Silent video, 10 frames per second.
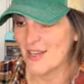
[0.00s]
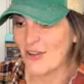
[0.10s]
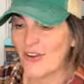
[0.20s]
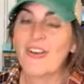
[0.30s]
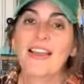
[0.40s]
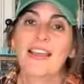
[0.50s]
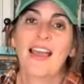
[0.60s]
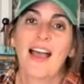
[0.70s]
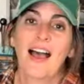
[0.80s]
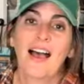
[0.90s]
So
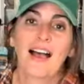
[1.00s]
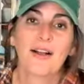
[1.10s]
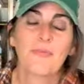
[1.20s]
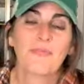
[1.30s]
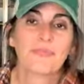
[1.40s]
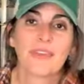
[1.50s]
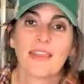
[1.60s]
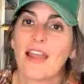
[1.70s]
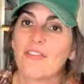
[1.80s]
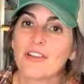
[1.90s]
um,
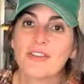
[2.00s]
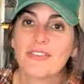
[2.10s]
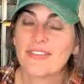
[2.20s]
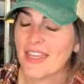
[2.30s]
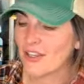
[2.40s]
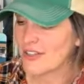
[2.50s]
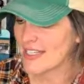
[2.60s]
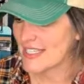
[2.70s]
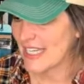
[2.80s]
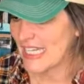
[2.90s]
every year, thank
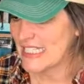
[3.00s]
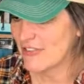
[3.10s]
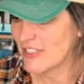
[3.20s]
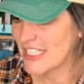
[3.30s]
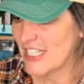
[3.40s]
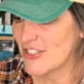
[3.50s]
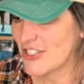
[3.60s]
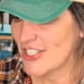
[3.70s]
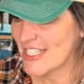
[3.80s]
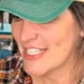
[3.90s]
goodness they got different teachers.